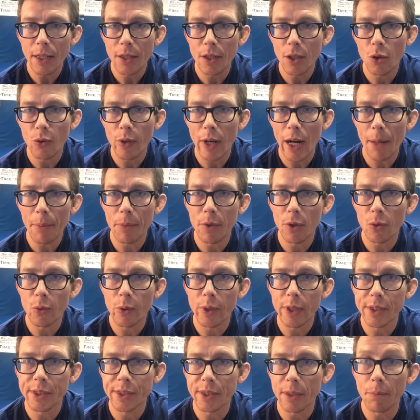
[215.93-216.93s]
grab their
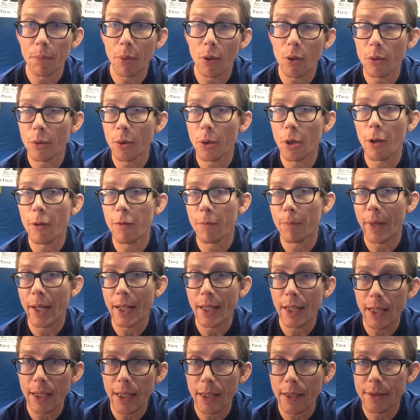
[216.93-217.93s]
wrist and pull it off my
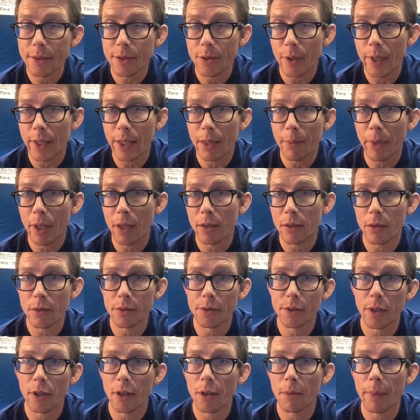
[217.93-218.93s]
knee so I can get my
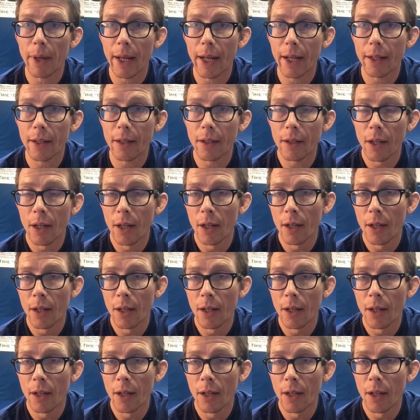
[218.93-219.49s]
closed guard back.